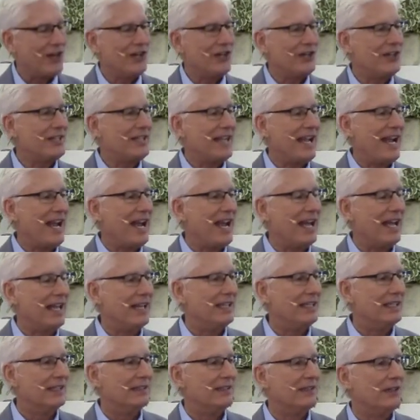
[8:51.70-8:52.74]
or your
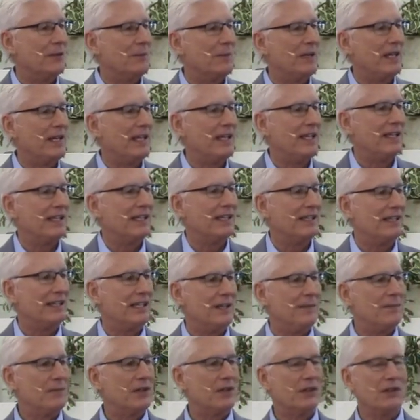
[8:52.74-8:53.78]
dad. Nobody can
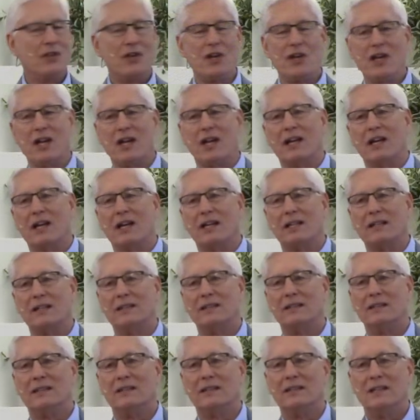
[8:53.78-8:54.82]
keep the law.
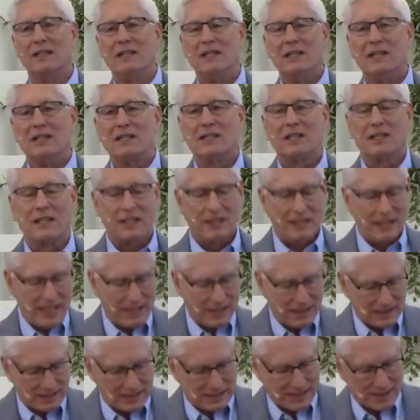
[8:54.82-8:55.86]
So the
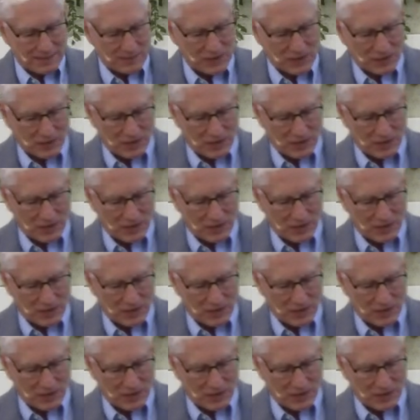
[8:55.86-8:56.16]
legalist comes